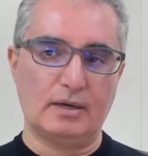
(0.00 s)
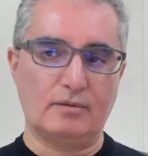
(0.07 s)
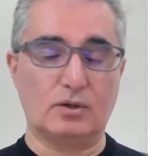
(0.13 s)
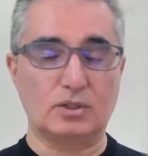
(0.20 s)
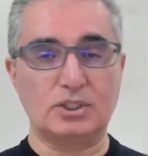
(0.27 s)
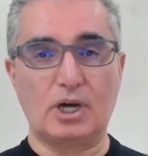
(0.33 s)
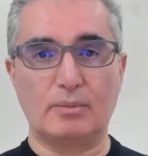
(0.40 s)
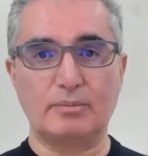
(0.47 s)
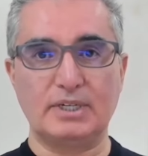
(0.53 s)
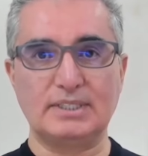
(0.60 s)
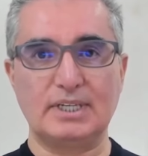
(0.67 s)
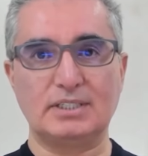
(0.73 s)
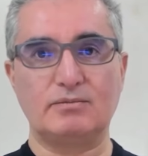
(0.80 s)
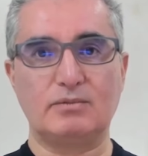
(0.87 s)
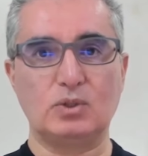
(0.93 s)
For some
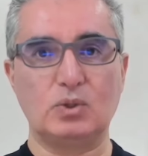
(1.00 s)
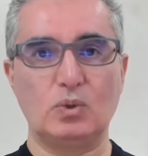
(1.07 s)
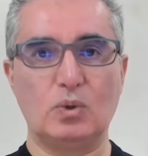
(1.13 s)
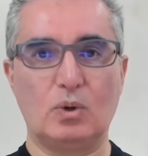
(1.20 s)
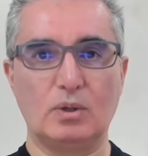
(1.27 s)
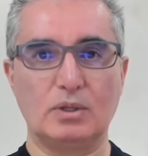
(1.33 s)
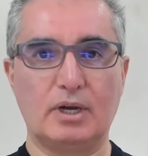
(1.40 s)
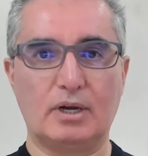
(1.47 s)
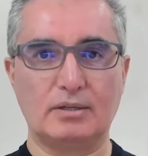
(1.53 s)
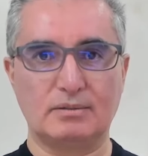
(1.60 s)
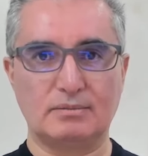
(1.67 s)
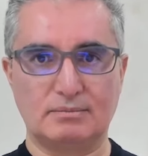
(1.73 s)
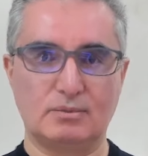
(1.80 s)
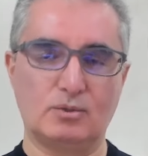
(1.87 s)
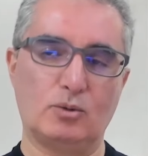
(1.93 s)
reasons, we do hold on
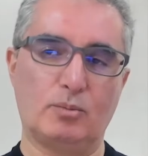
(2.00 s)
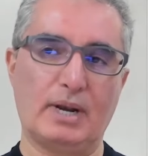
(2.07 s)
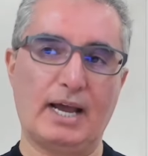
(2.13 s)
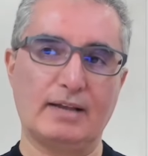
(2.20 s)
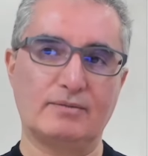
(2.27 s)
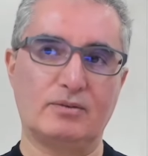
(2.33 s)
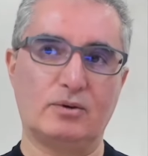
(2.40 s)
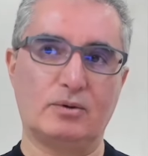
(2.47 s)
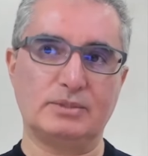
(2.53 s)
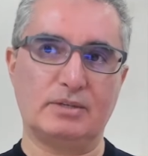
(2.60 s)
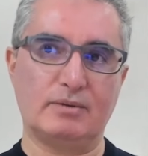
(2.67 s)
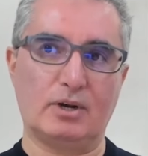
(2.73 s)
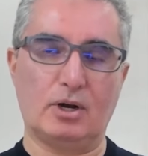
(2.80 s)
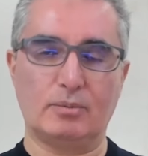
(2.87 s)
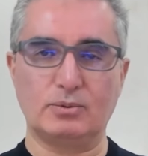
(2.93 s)
to platforms
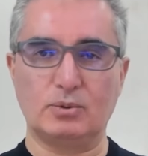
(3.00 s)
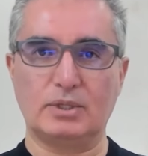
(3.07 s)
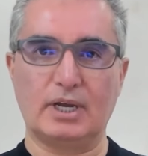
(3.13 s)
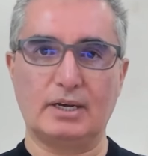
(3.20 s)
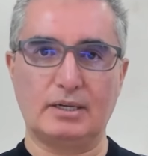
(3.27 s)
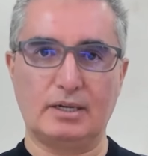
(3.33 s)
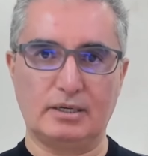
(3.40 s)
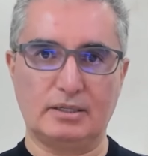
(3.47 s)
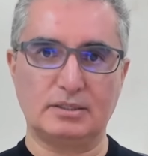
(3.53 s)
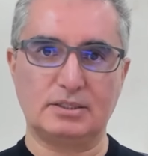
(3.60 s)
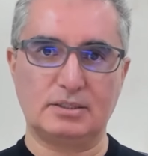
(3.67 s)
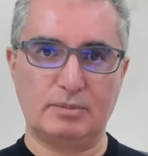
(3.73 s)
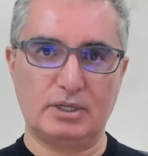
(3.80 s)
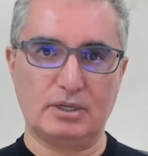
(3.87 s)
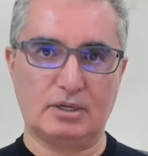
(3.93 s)
even up to ten years,
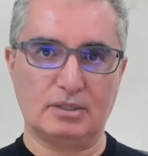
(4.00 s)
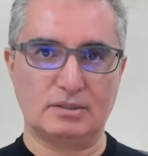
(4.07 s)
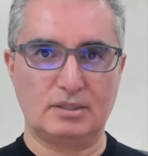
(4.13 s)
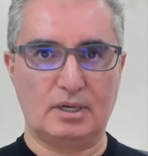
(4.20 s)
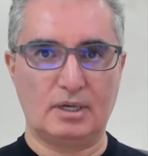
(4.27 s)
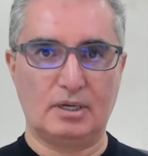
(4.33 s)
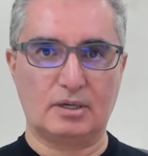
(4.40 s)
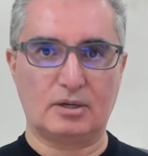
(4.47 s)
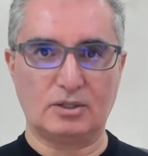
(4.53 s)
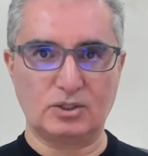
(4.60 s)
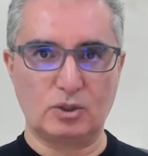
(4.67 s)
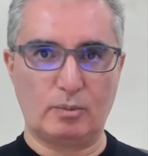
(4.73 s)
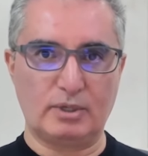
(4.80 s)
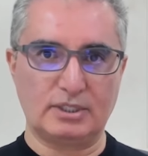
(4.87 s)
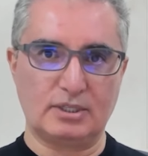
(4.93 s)
because
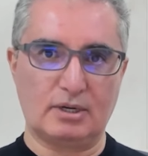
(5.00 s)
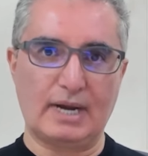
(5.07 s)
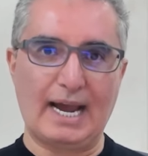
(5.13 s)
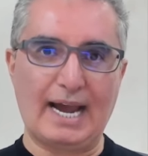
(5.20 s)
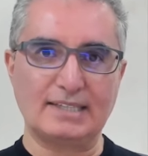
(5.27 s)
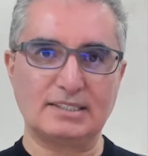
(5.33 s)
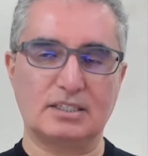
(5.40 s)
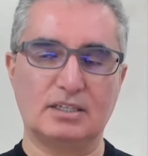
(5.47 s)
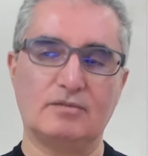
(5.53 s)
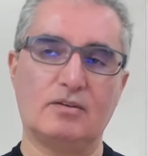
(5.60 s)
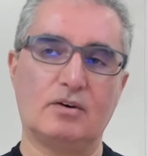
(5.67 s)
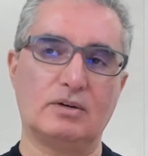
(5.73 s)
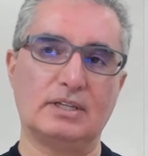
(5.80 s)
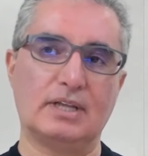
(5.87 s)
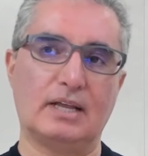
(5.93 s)
customers are asking
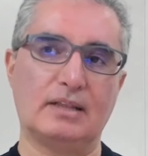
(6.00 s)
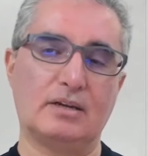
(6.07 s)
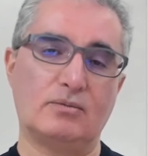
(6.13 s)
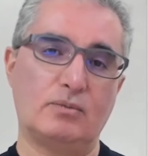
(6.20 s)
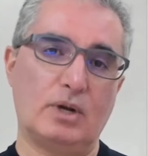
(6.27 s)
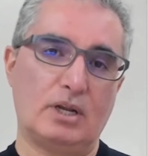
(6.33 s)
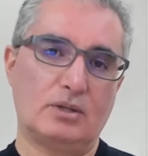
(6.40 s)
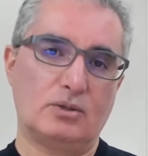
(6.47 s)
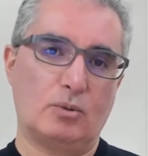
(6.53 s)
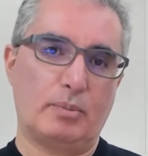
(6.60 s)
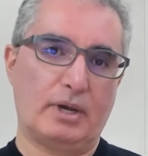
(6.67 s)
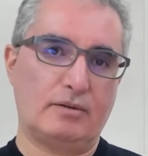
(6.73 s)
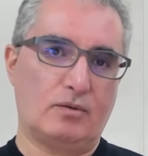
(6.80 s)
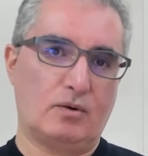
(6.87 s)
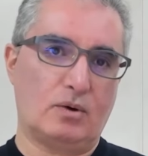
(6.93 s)
for it and they're willing to
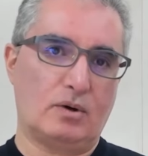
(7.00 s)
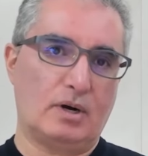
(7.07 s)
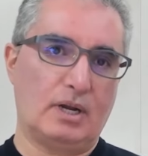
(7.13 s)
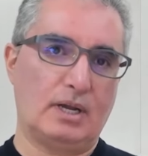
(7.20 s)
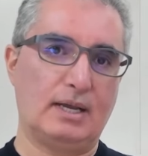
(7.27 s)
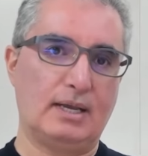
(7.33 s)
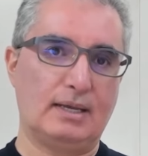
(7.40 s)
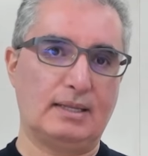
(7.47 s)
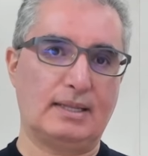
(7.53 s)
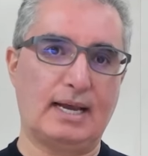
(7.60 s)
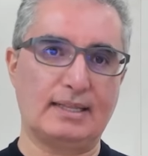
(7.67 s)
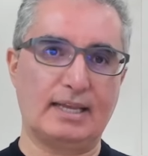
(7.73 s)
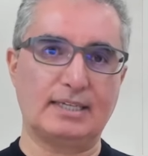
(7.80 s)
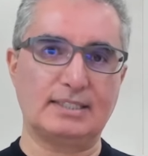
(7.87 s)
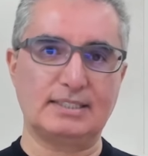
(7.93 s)
pay for
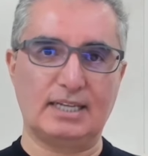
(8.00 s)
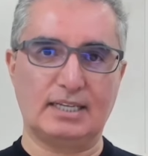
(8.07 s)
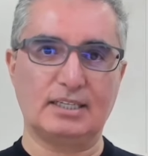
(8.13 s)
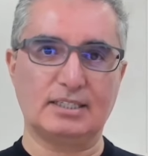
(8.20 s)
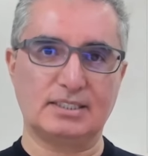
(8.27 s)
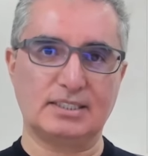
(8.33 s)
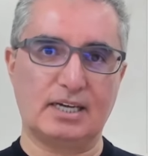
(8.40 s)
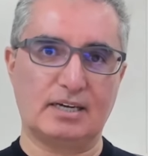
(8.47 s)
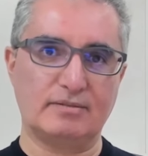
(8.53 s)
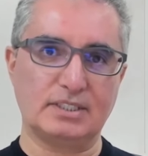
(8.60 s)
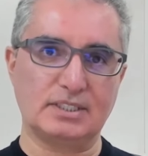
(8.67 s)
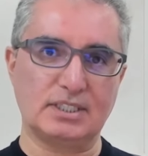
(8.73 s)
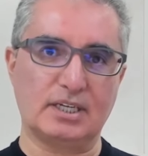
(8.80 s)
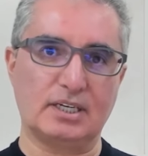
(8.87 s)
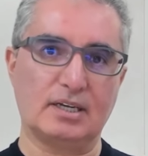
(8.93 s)
that extended
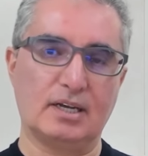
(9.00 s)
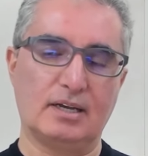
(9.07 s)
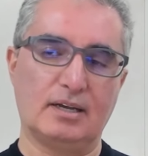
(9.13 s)
servicing.